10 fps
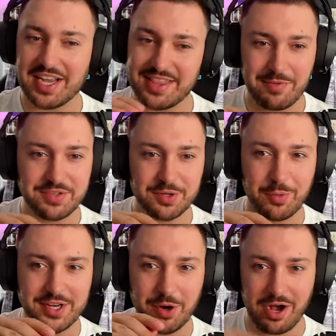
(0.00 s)
And then so
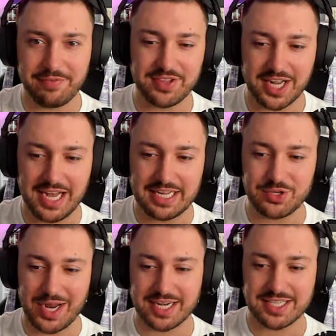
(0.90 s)
when you offer the
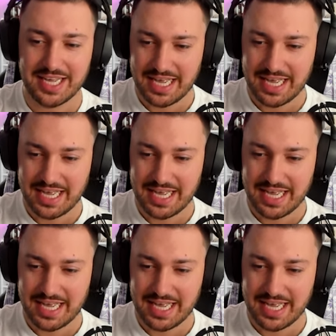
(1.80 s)
contract,